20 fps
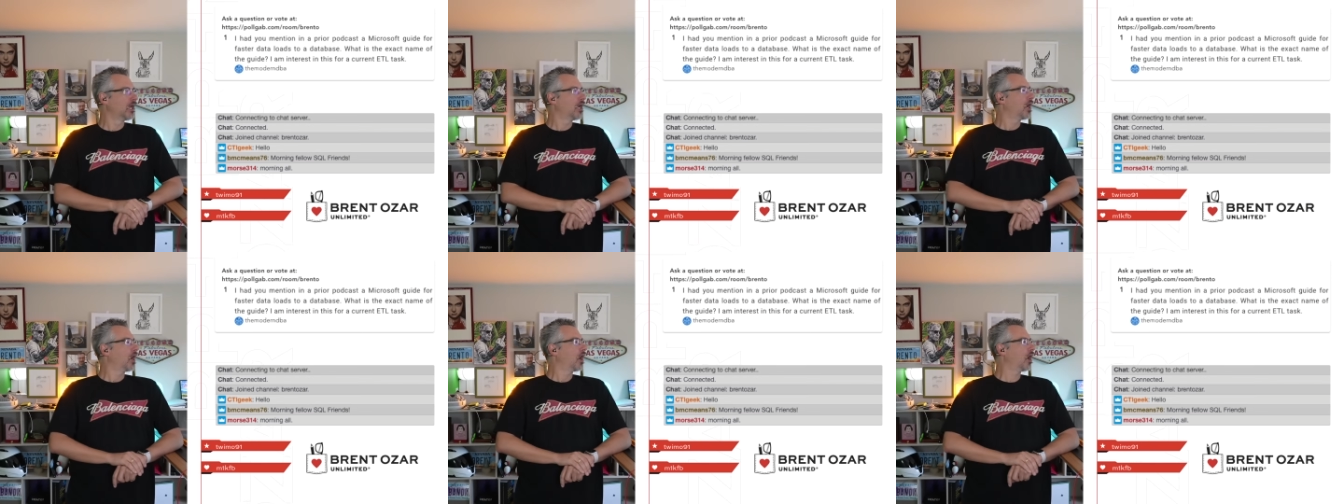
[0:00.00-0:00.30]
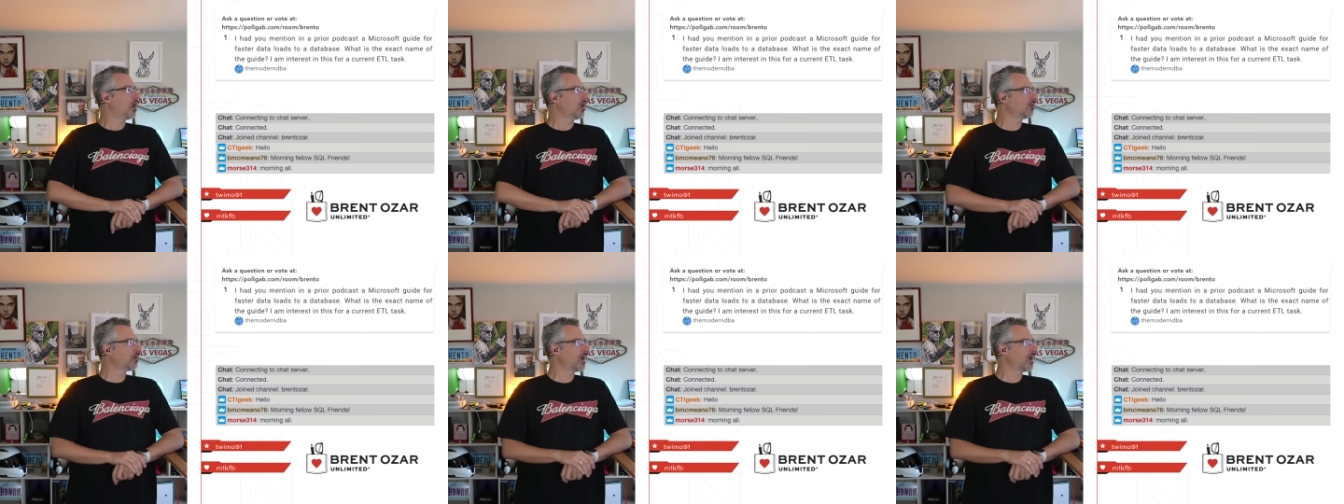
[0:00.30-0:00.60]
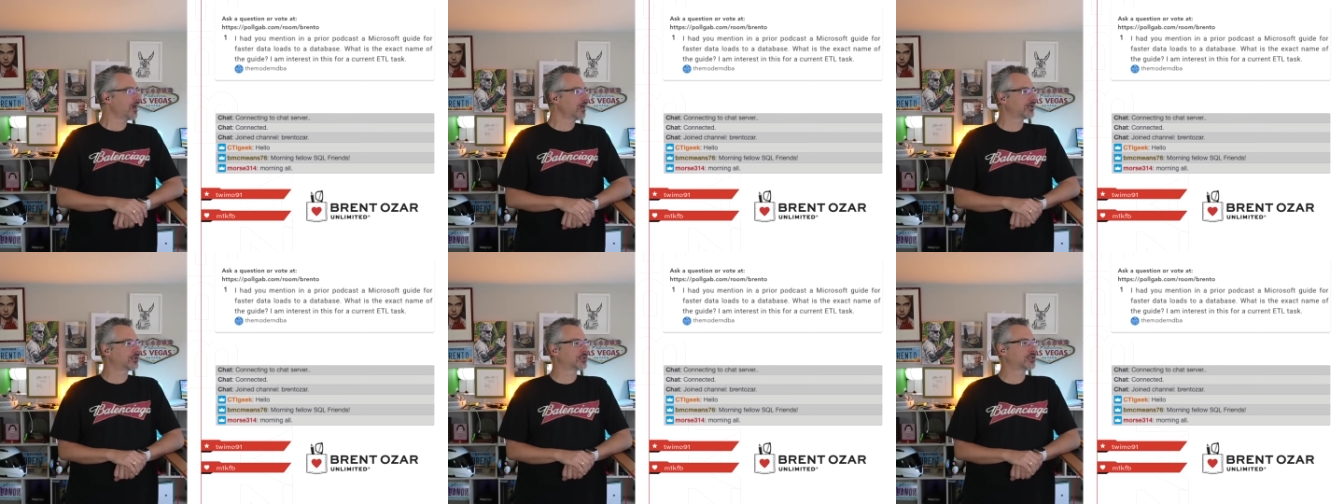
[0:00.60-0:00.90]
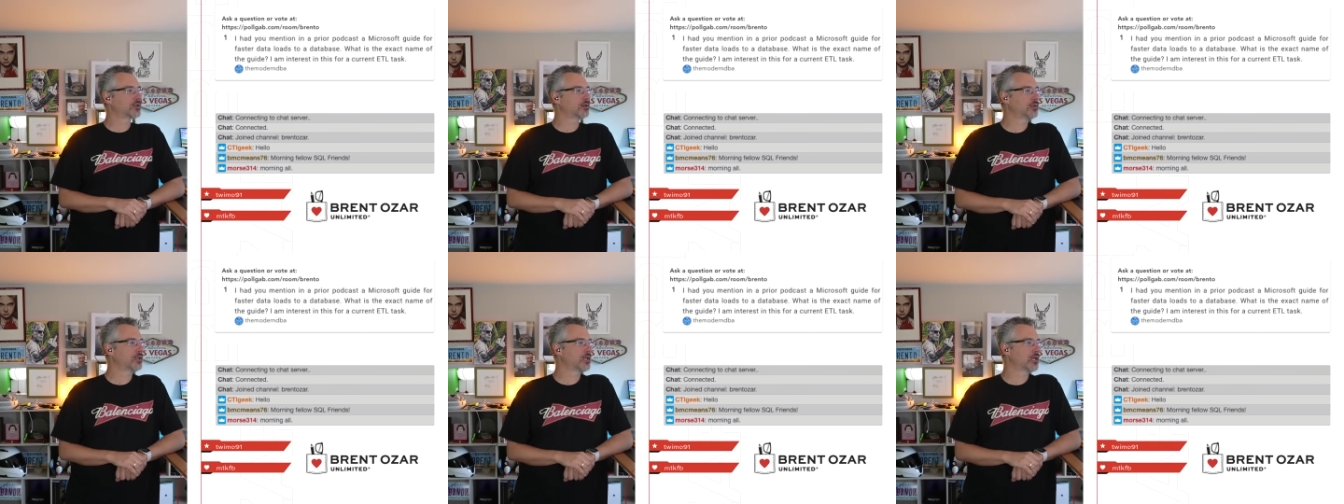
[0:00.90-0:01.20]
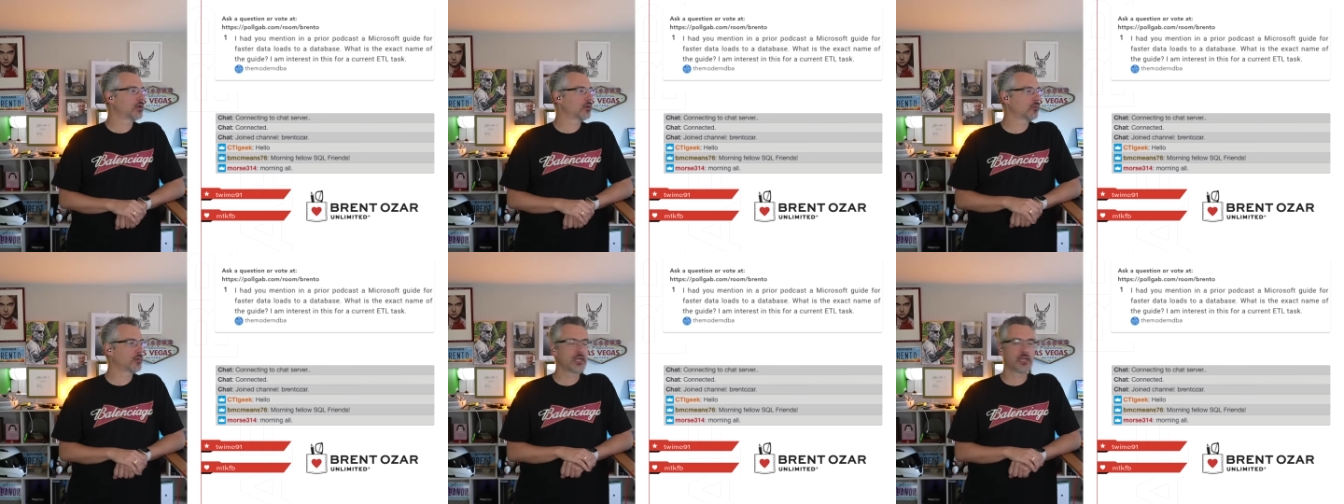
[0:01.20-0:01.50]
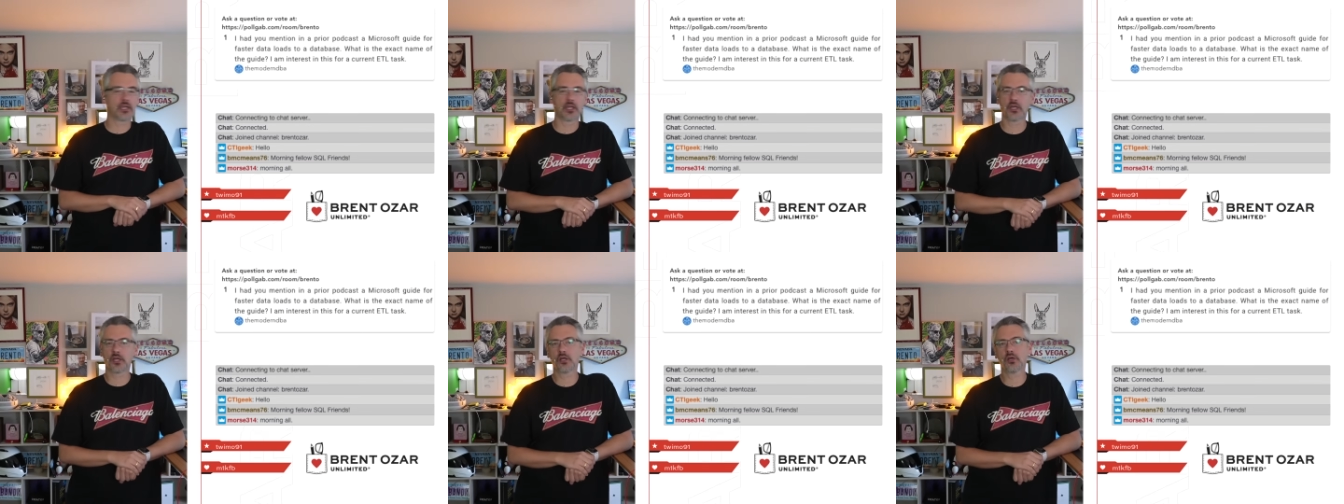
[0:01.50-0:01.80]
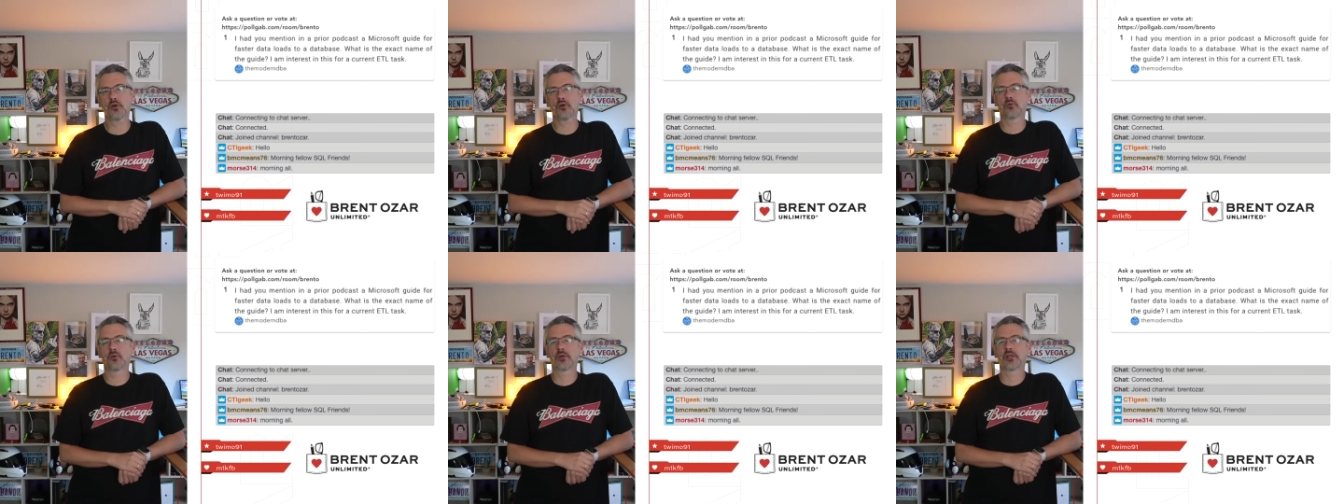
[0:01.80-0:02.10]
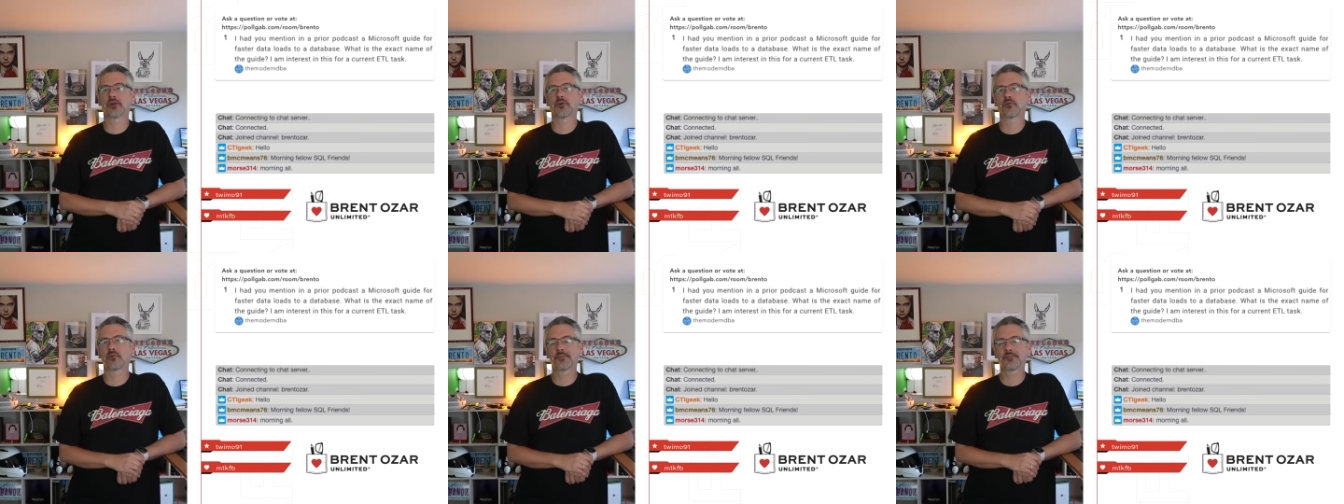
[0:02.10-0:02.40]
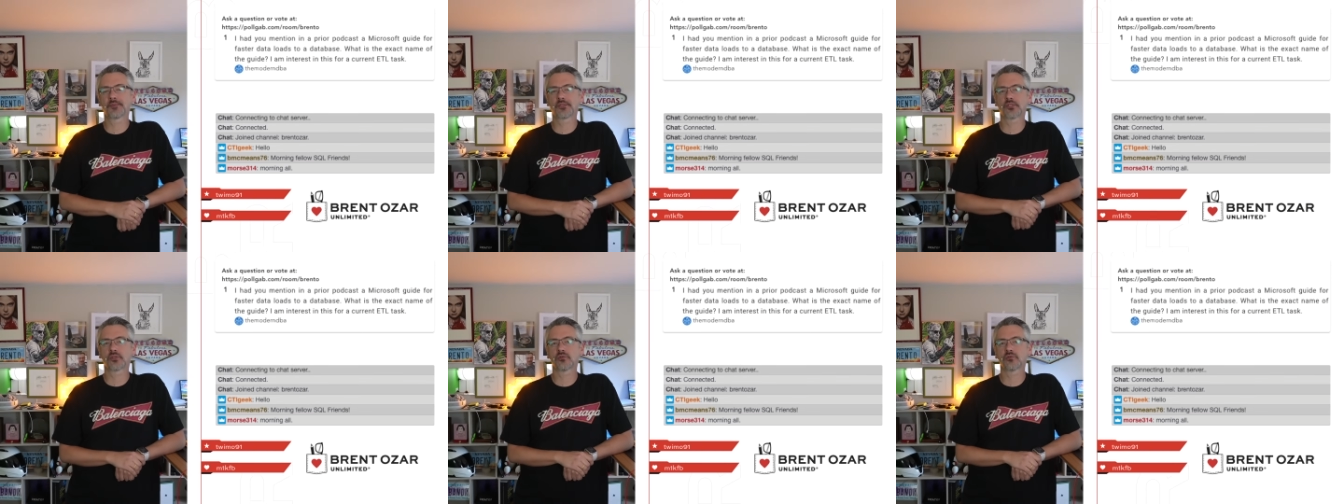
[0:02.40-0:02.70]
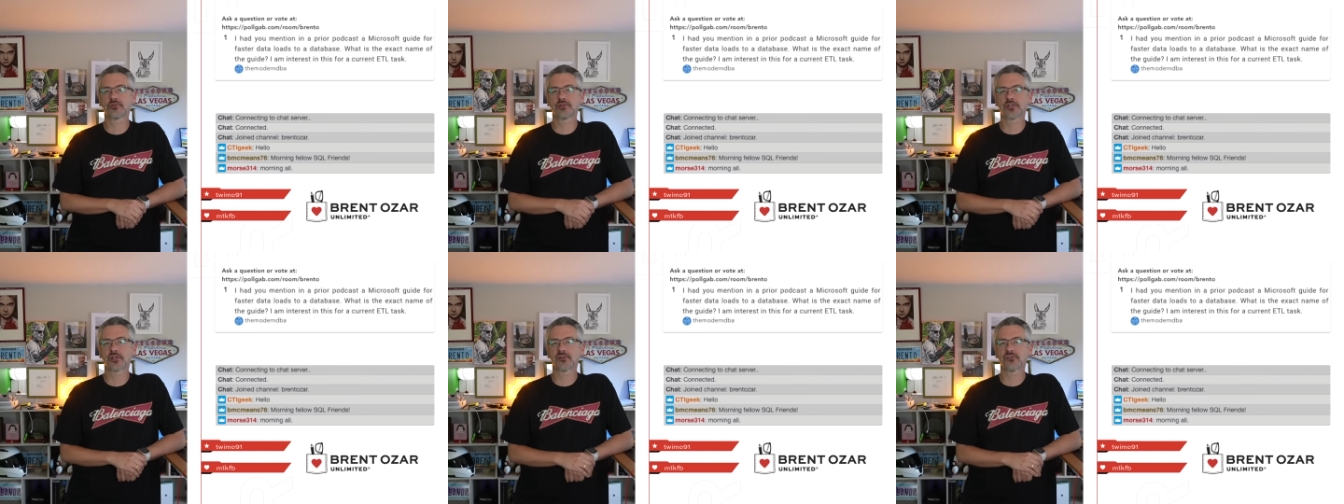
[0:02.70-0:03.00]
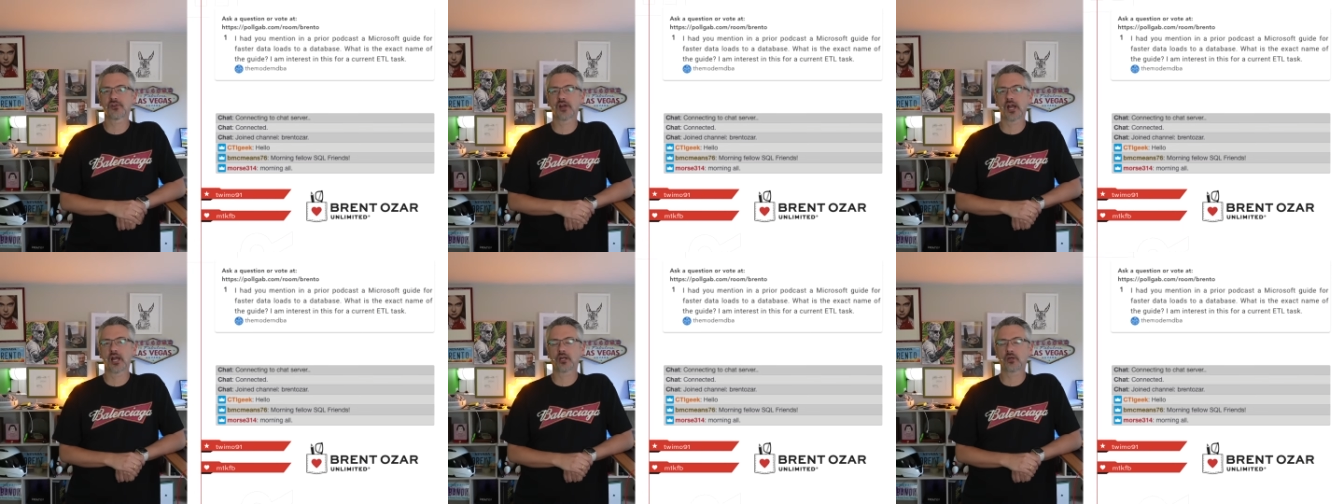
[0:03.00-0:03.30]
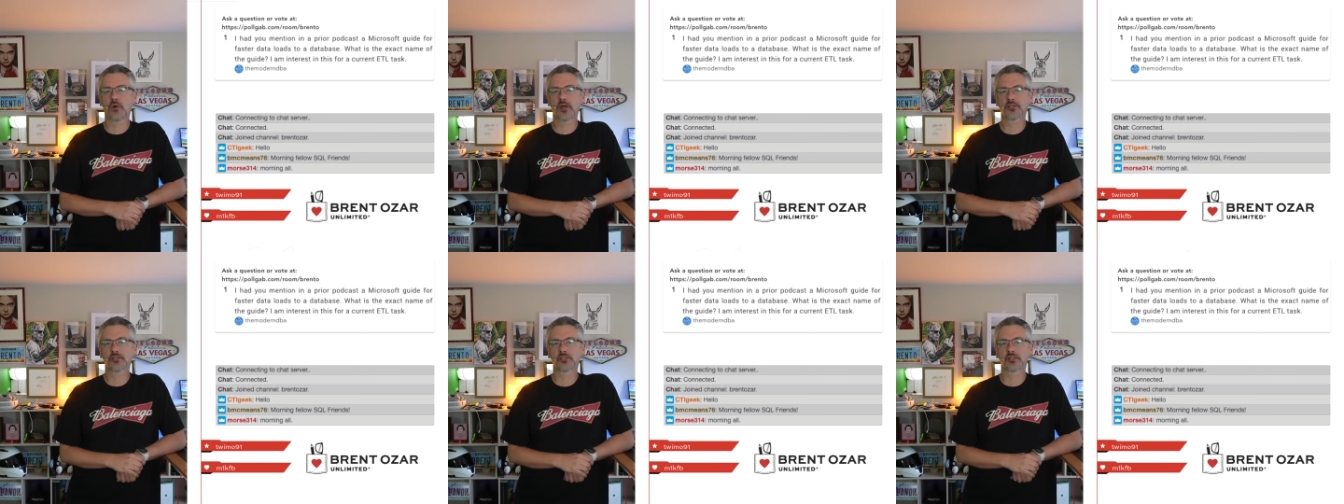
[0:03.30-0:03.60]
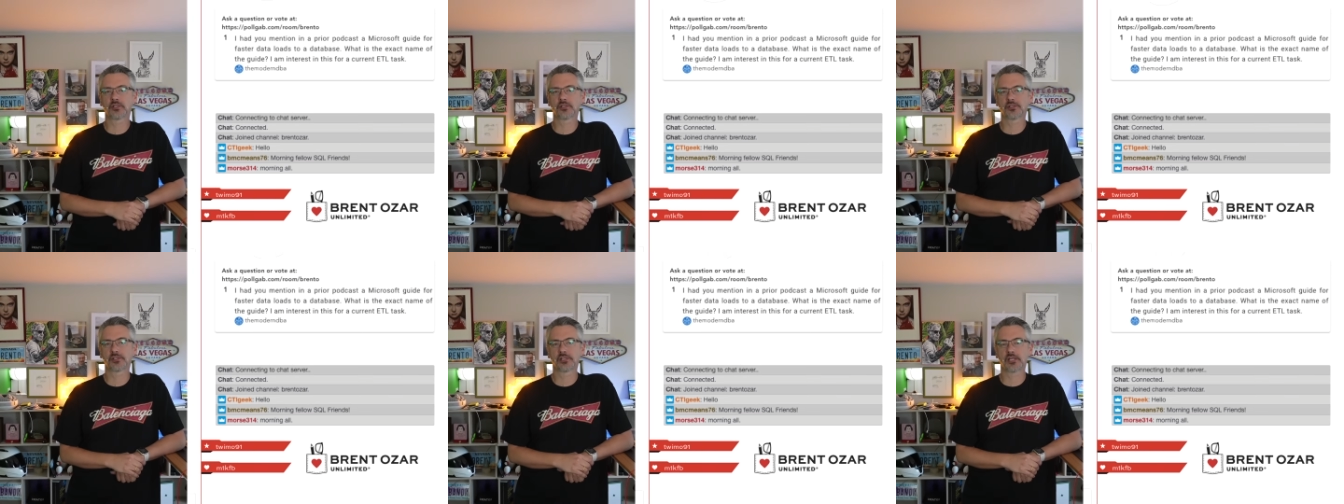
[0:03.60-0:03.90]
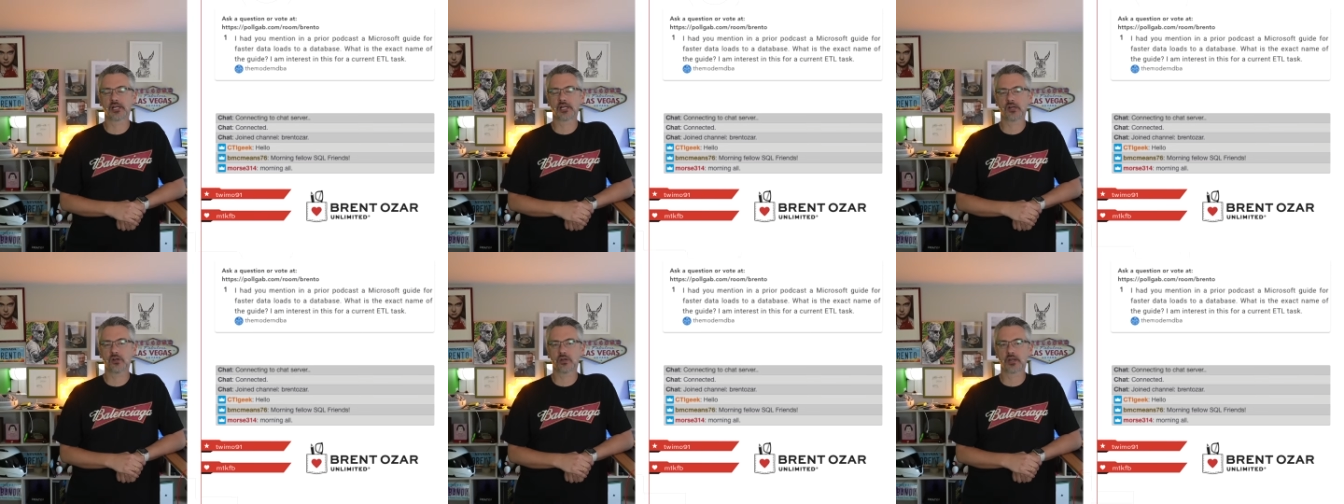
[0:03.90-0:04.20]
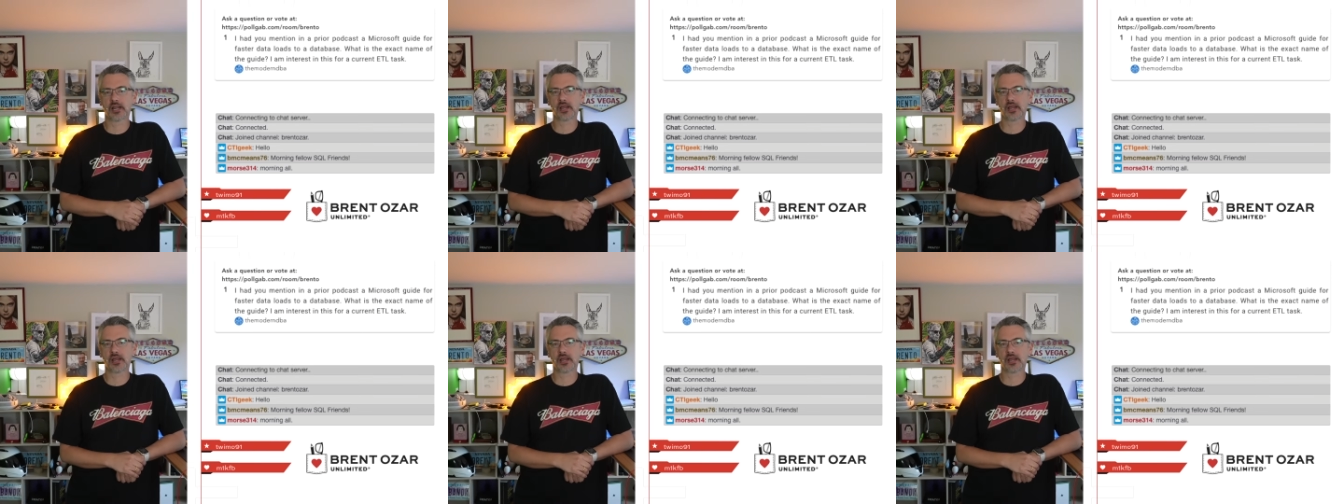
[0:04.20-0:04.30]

All right, so there we go. There rips through your uh, questions there.